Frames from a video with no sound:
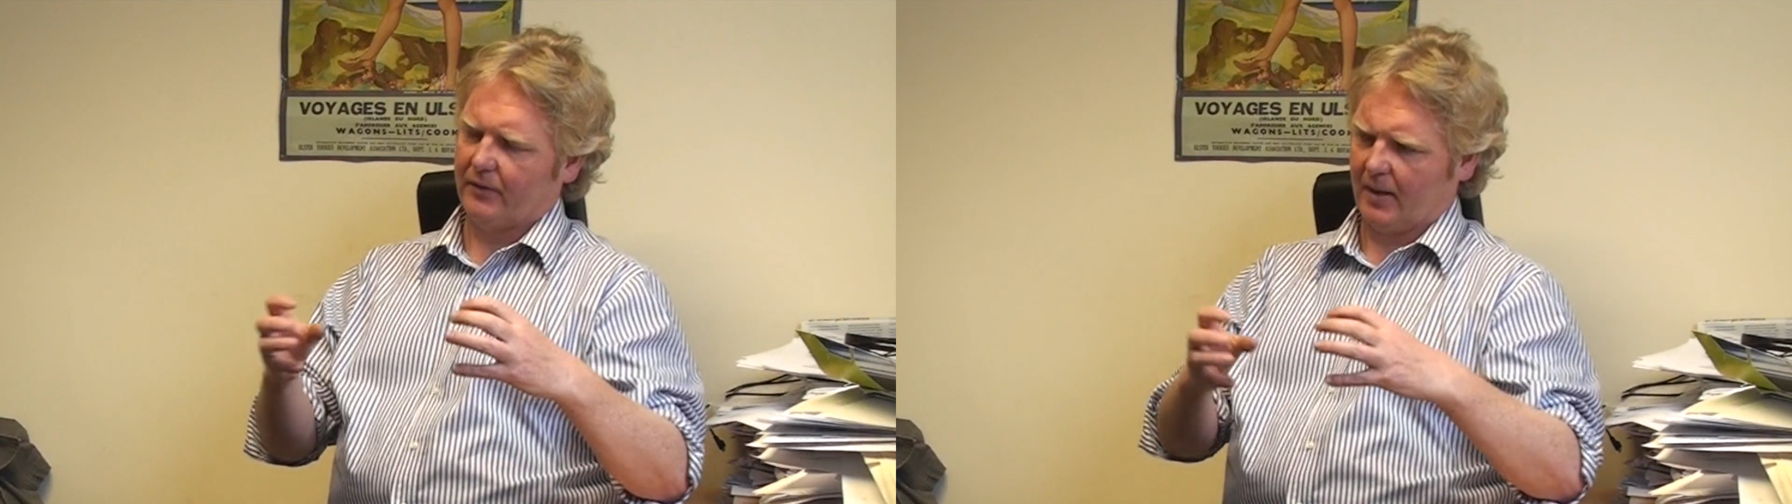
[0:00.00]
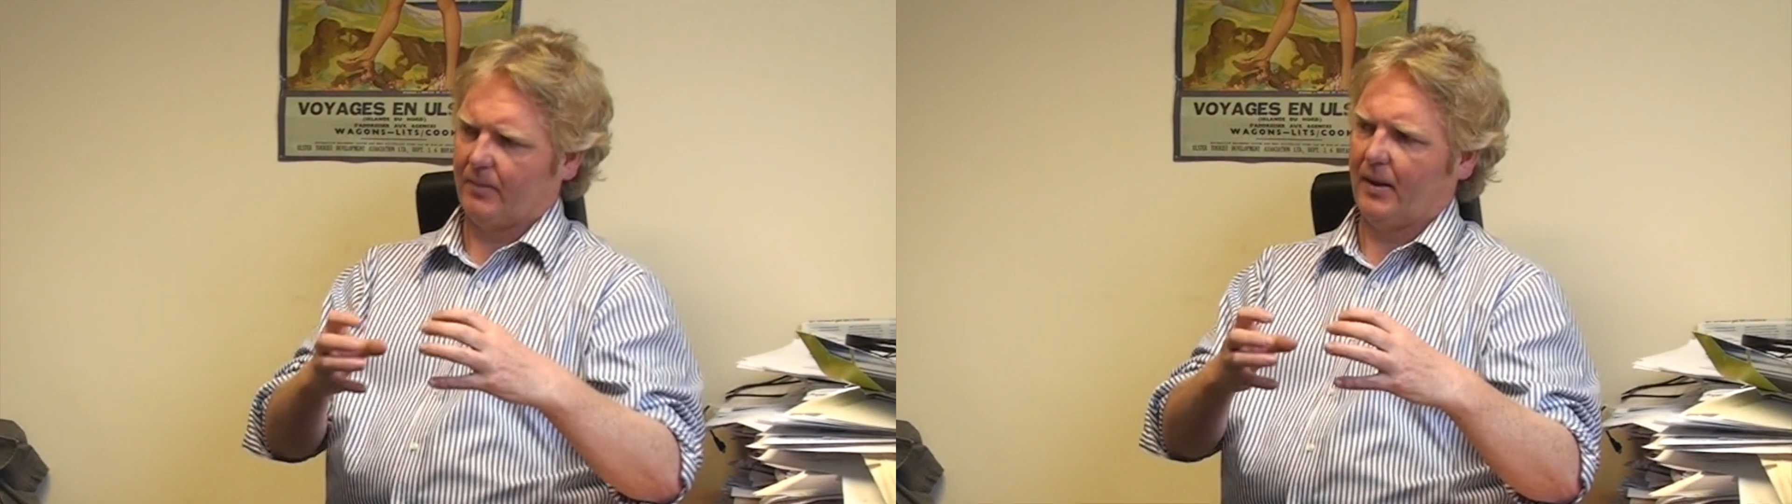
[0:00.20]

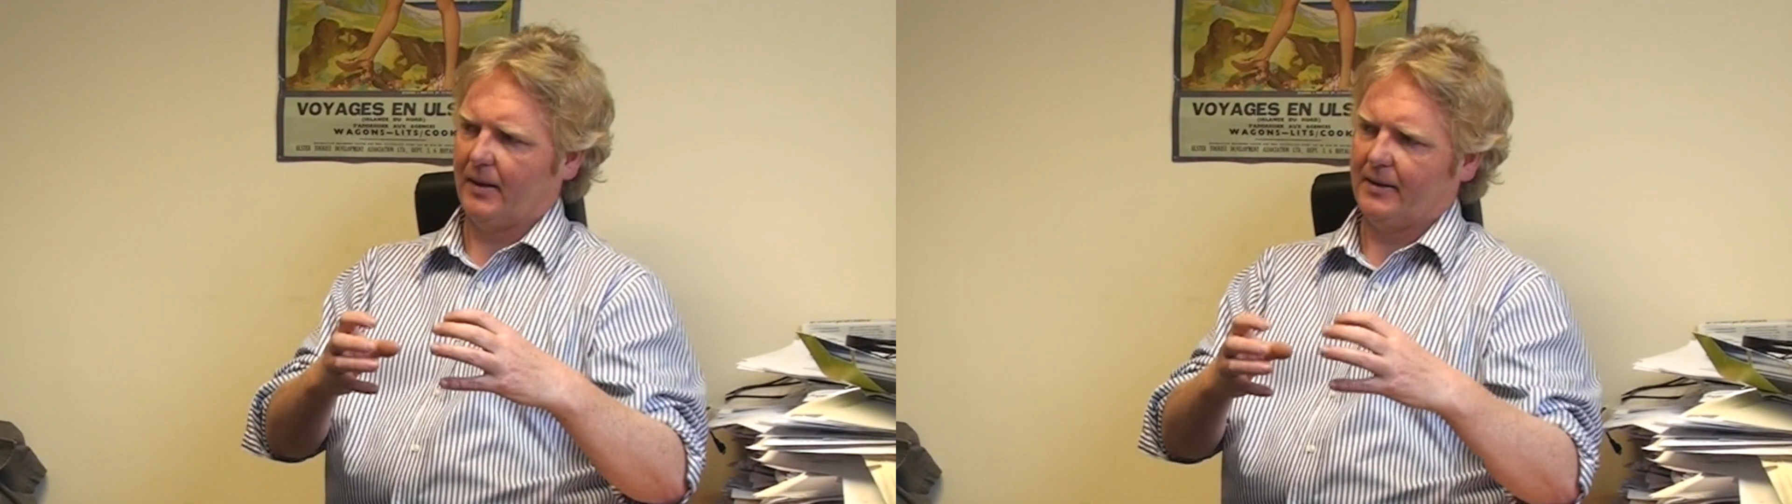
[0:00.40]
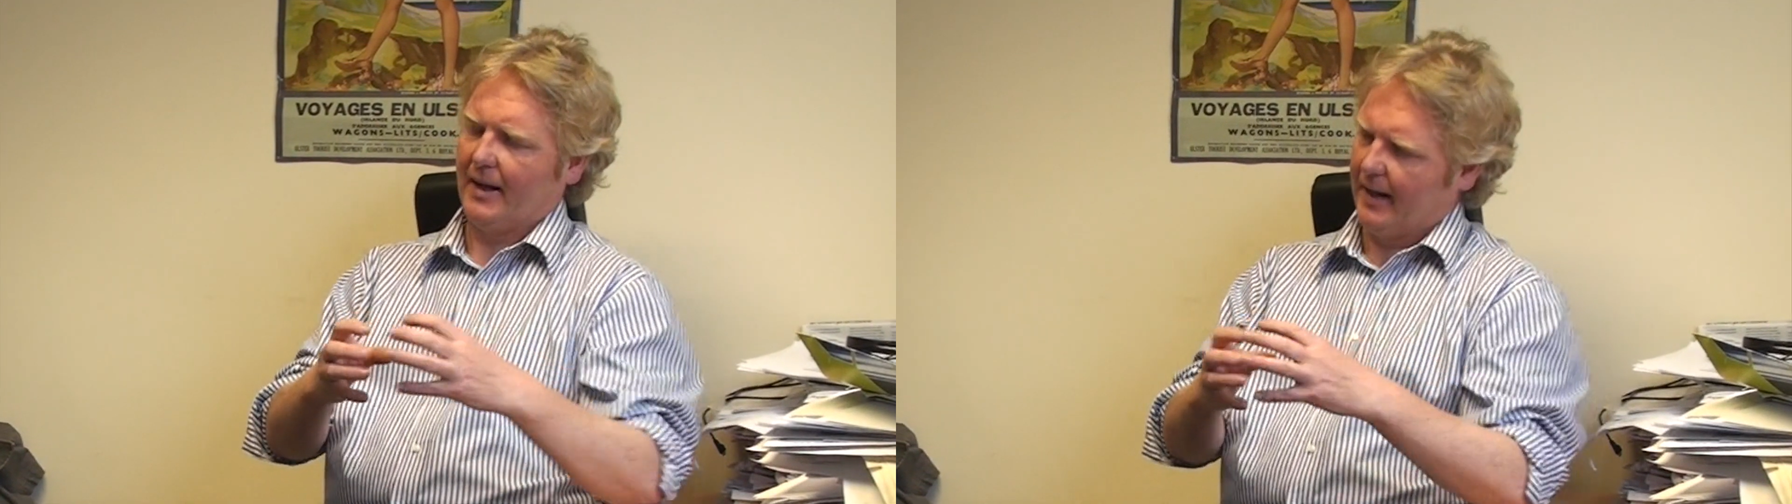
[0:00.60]
frack
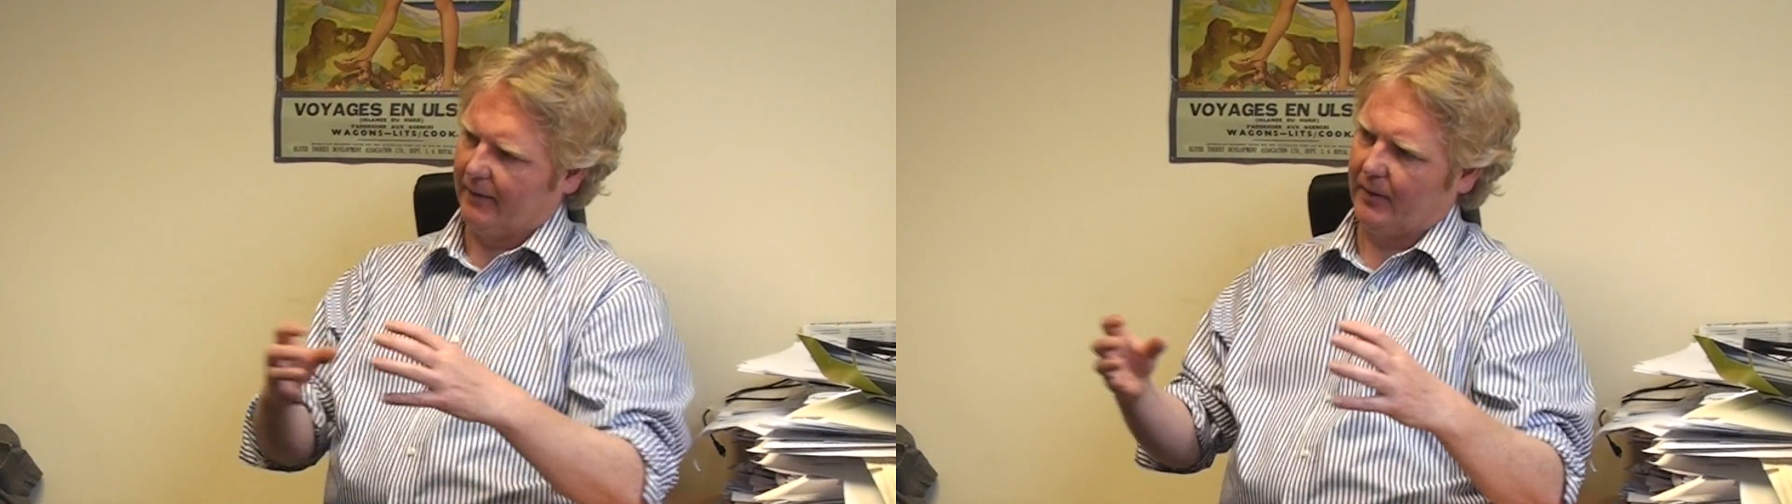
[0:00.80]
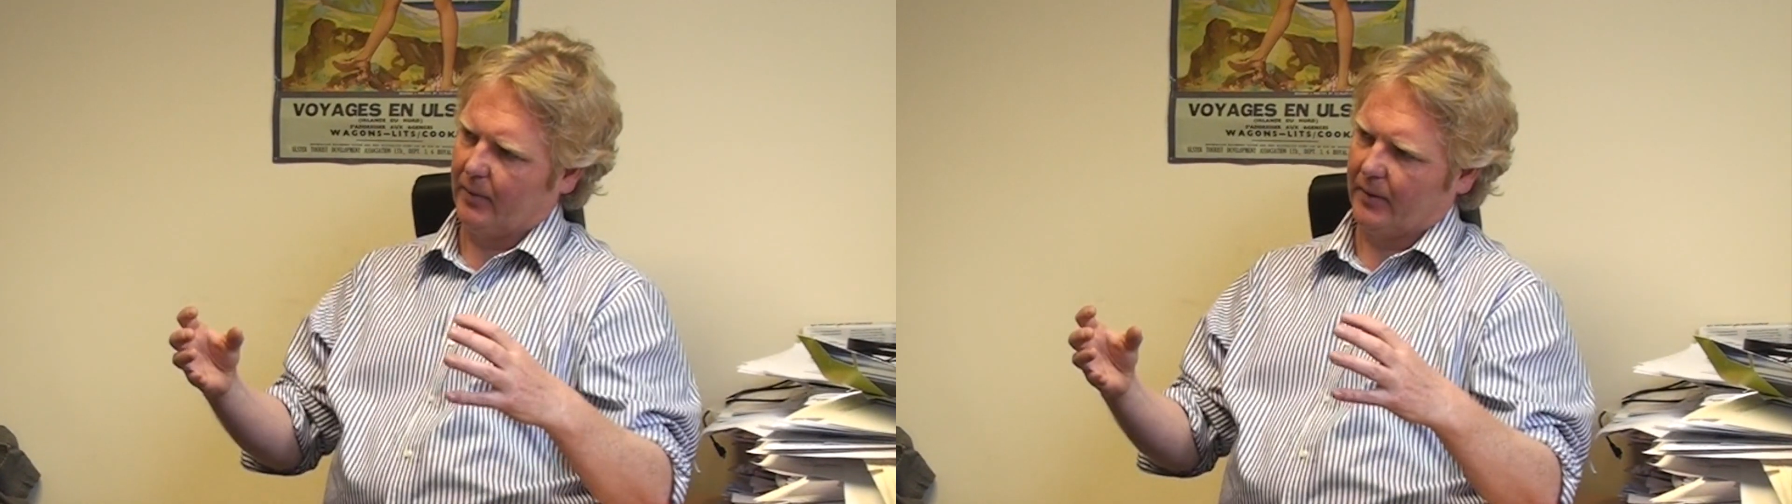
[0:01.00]
pads
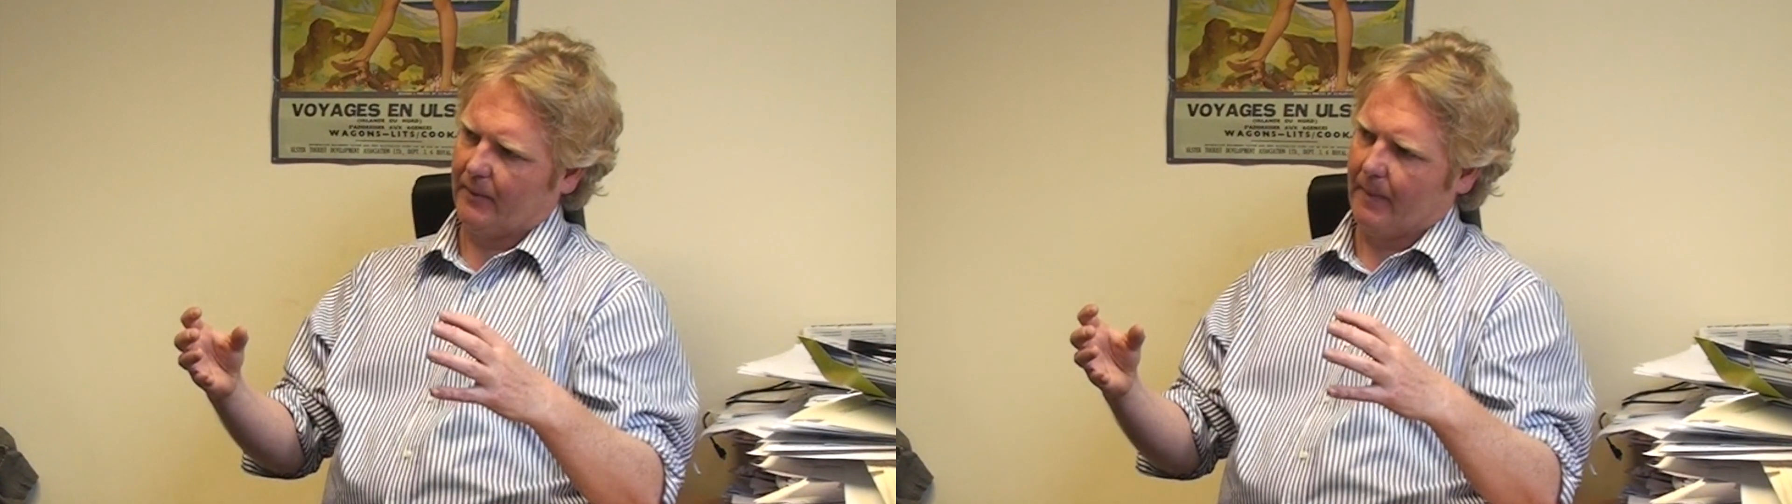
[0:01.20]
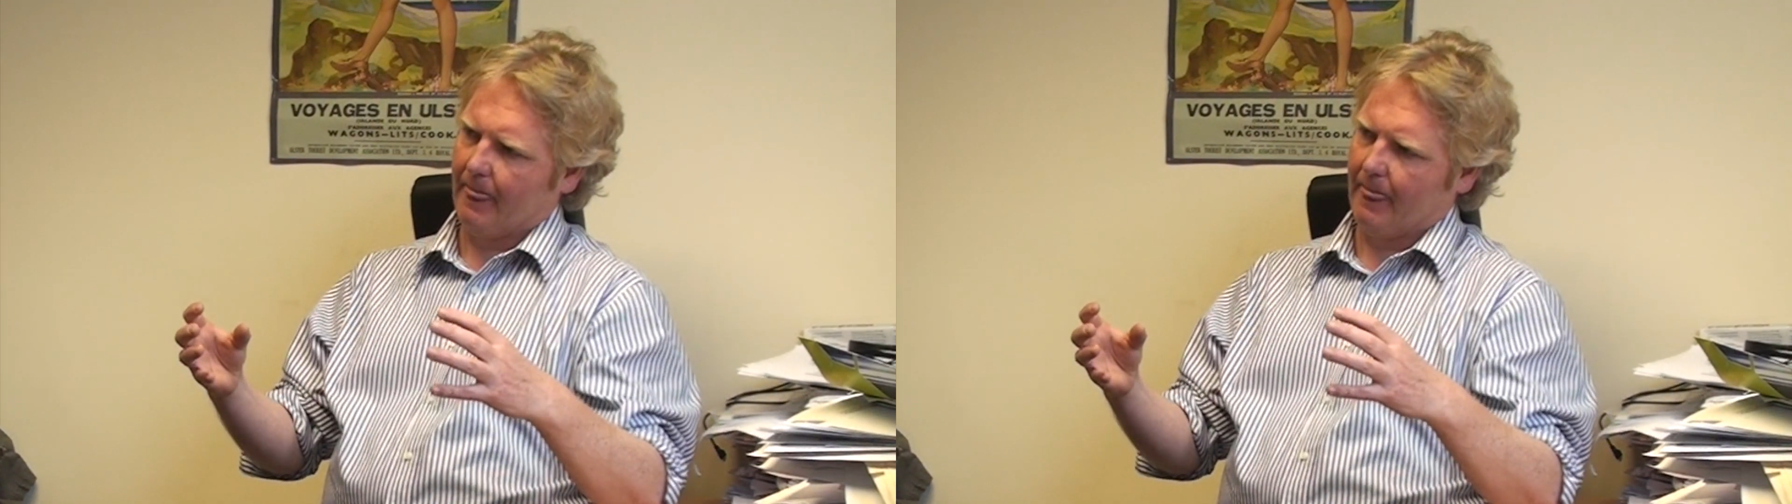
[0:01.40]
everywhere,